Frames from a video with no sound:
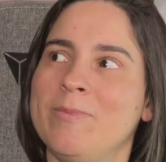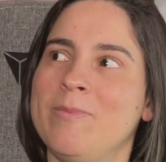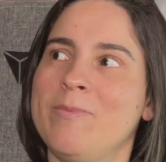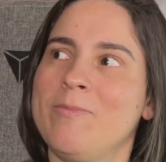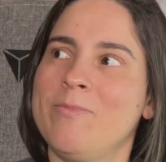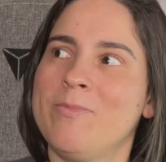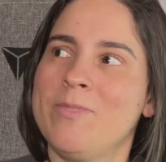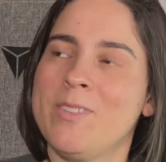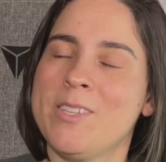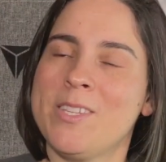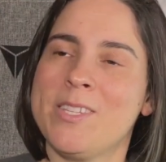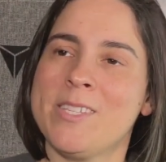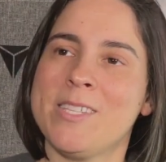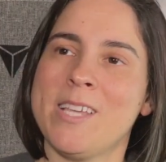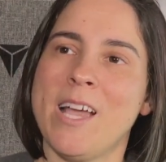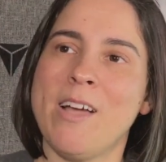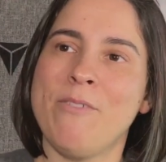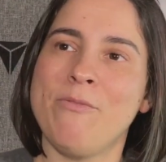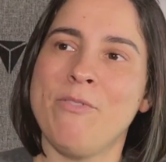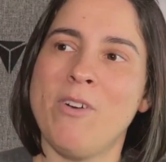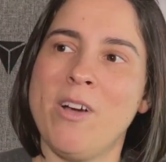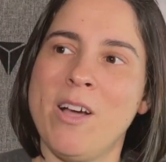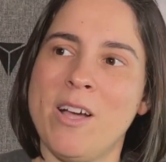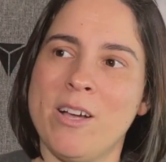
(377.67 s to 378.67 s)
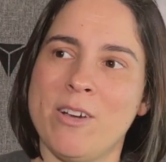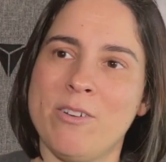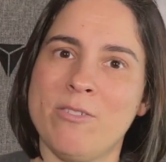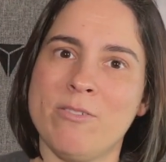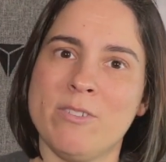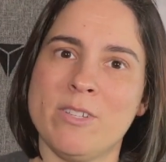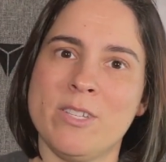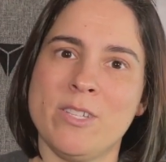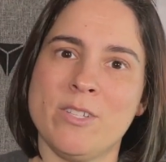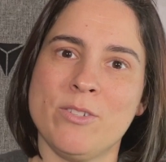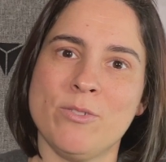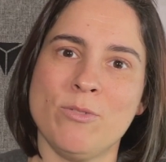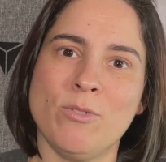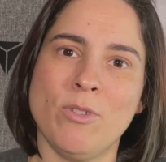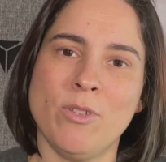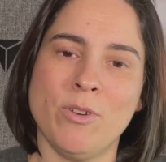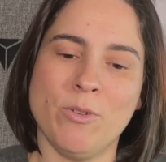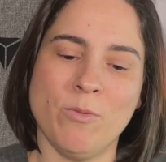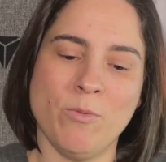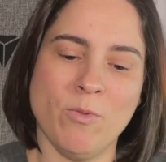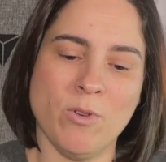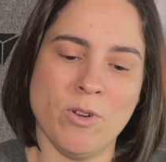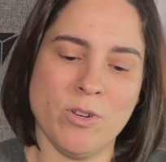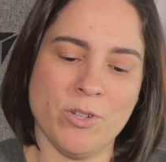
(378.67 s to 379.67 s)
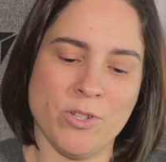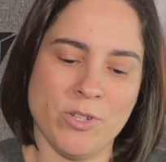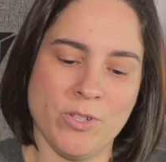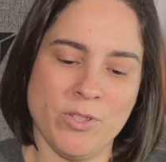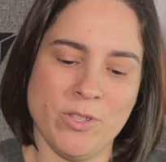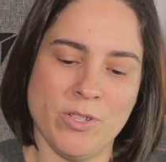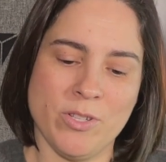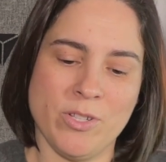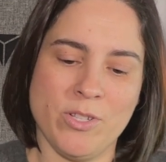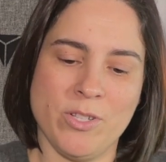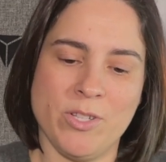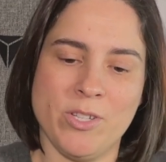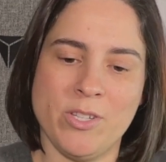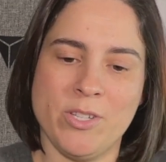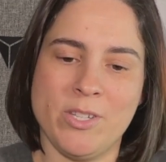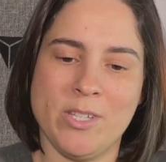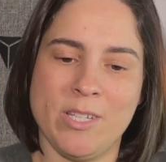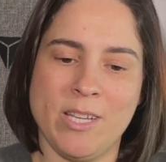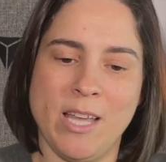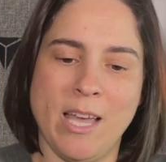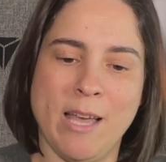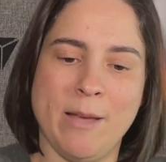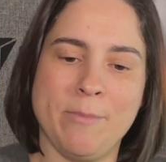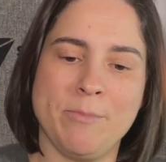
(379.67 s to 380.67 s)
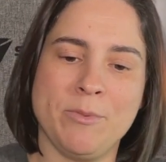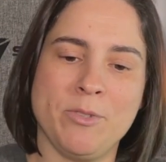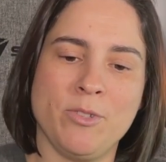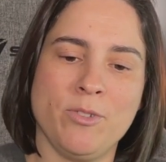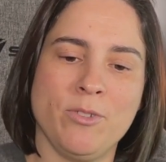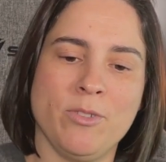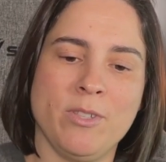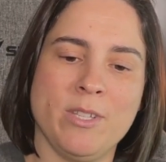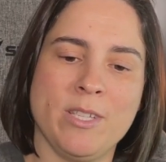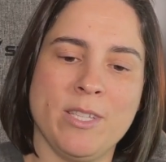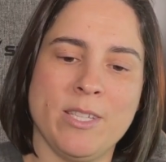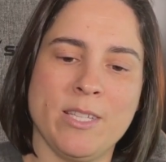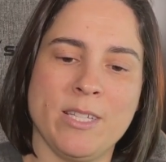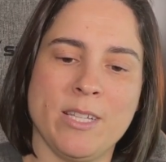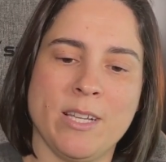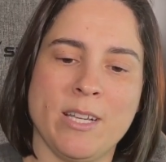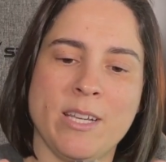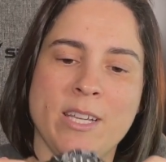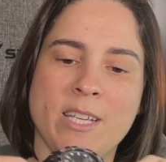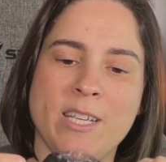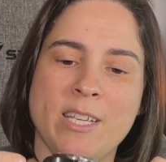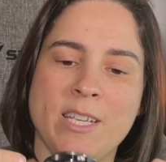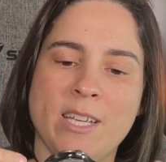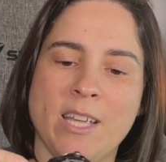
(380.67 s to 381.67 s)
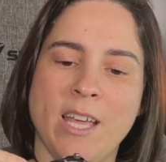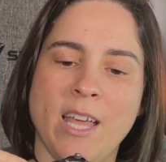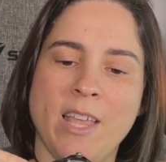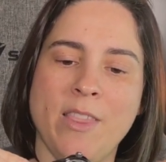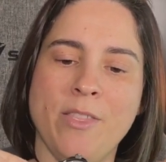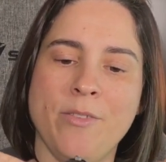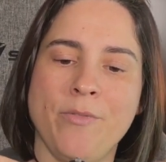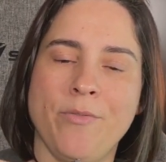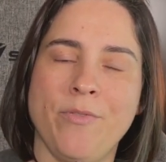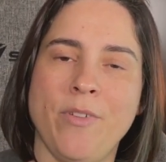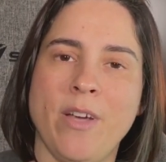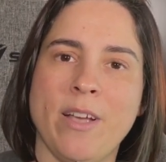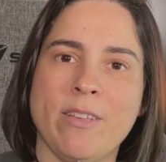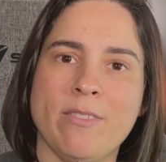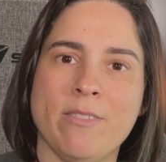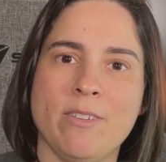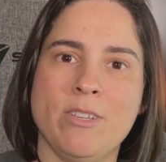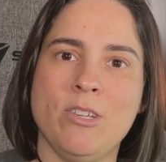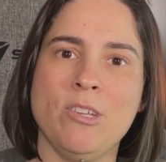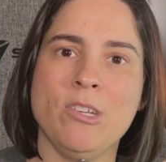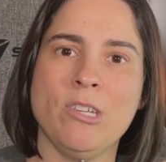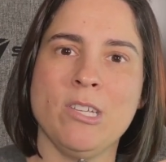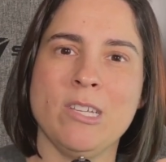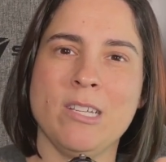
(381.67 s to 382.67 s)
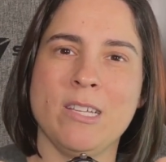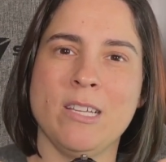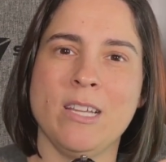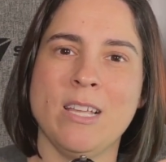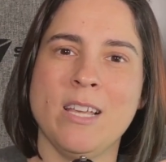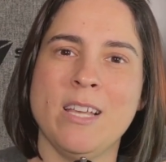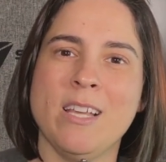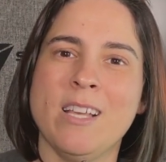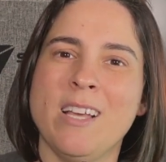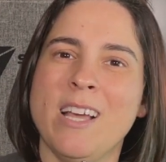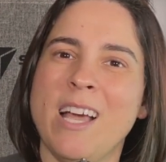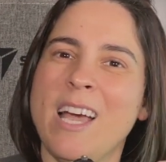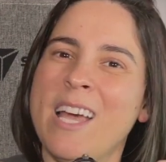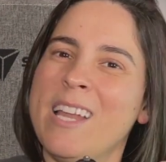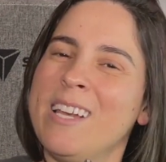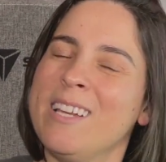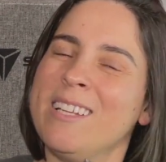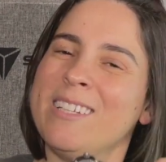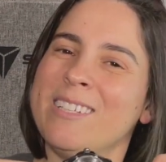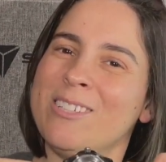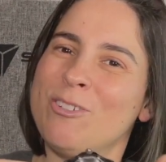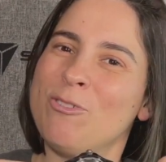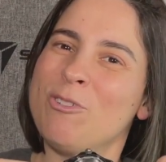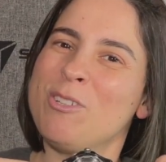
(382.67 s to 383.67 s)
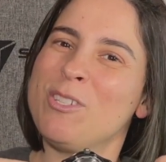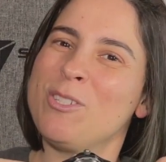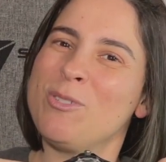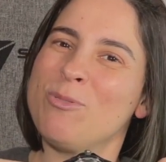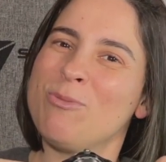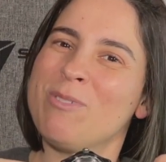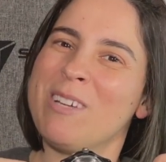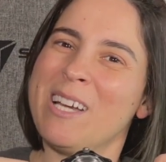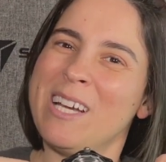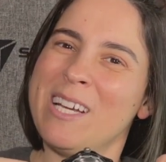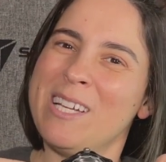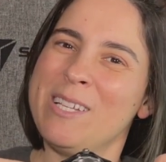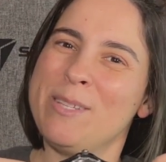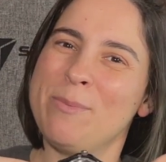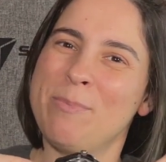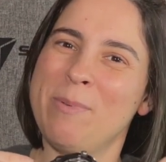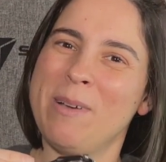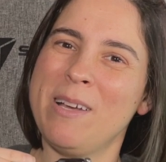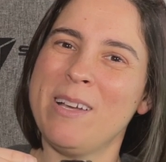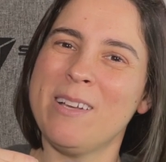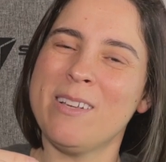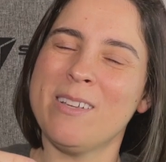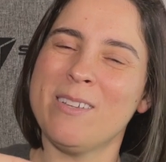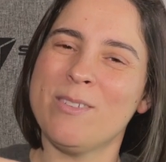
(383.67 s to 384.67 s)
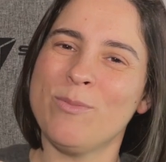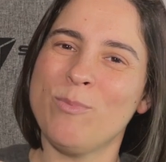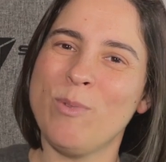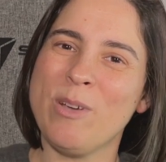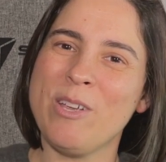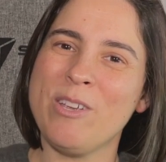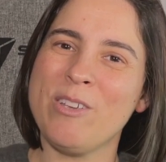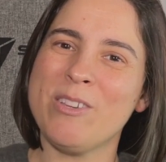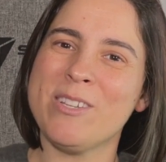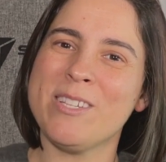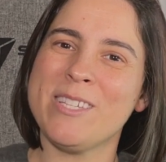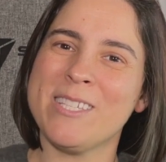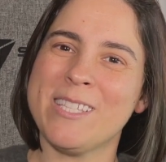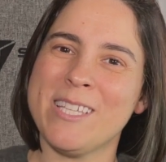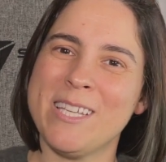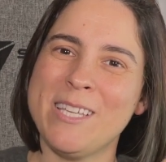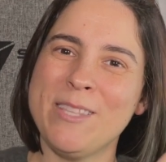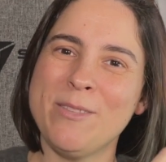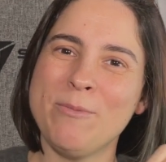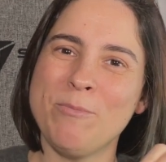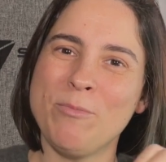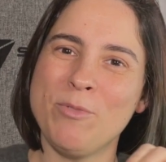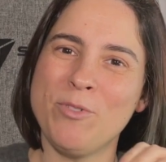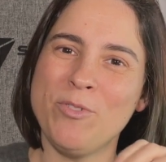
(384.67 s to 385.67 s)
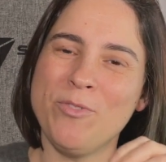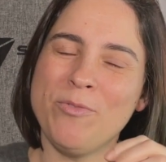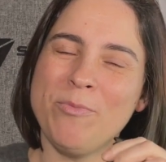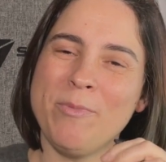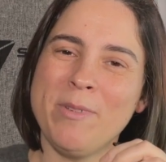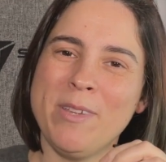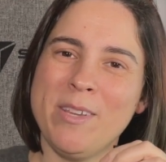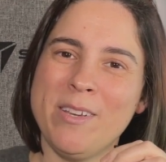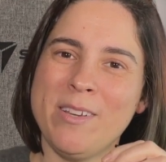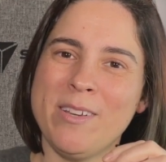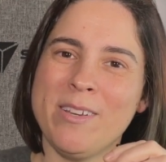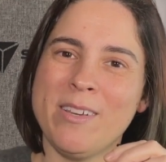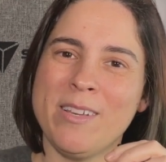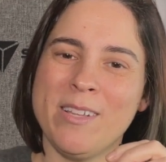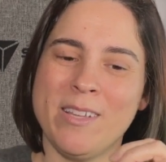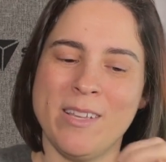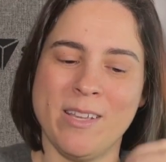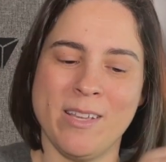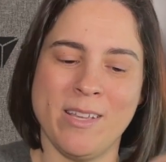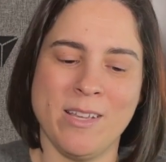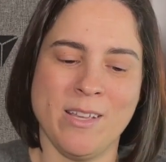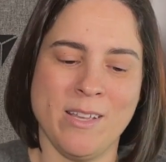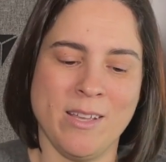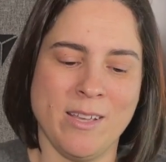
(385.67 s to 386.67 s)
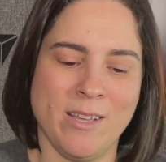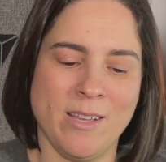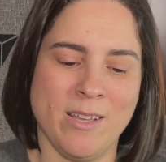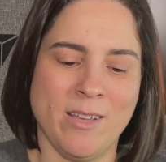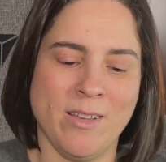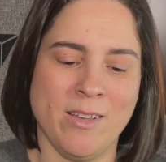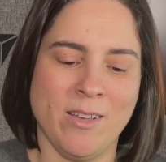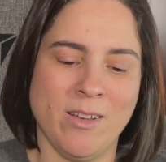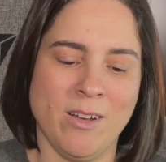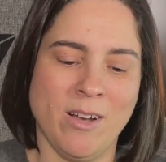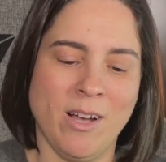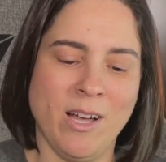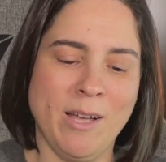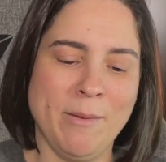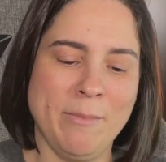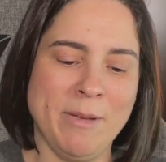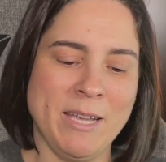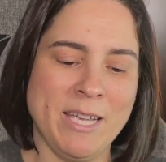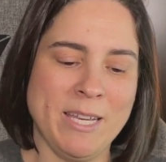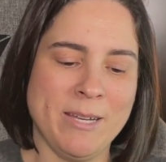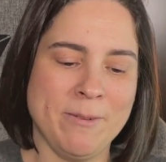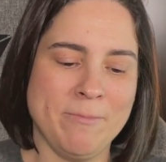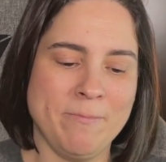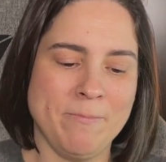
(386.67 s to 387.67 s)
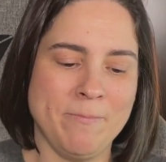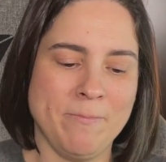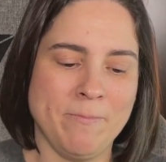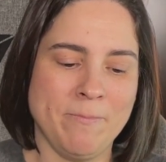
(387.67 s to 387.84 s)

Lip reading: the sapphire crystal on a watch that's just absolutely stunning, and the fact that you can, and a crystal case back where you can see the movement. I mean,